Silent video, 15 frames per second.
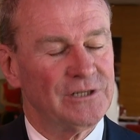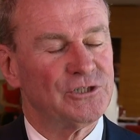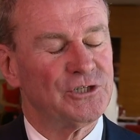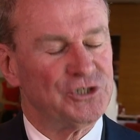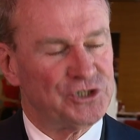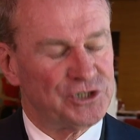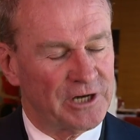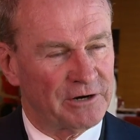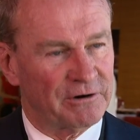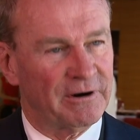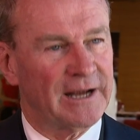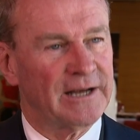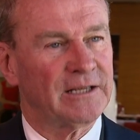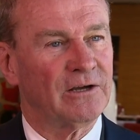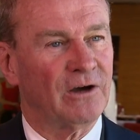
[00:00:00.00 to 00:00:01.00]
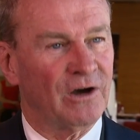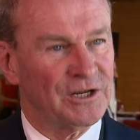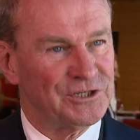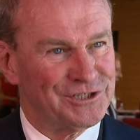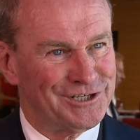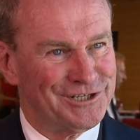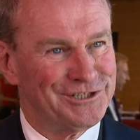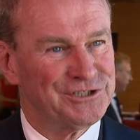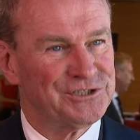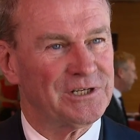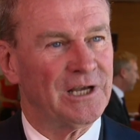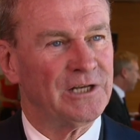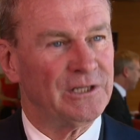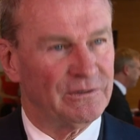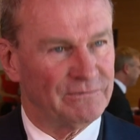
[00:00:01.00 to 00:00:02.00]
to generating ideas
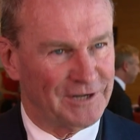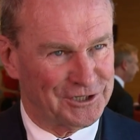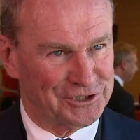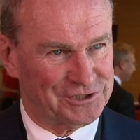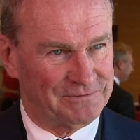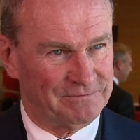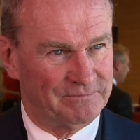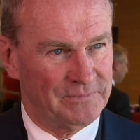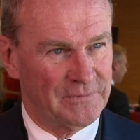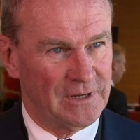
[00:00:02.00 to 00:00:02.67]
and innovation.